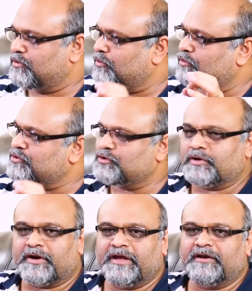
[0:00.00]
those who
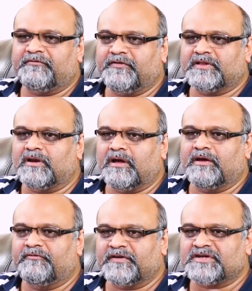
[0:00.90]
create fitna
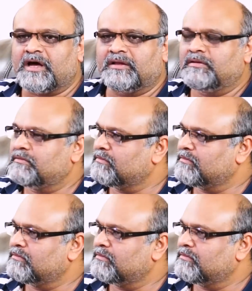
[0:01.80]
and fasad,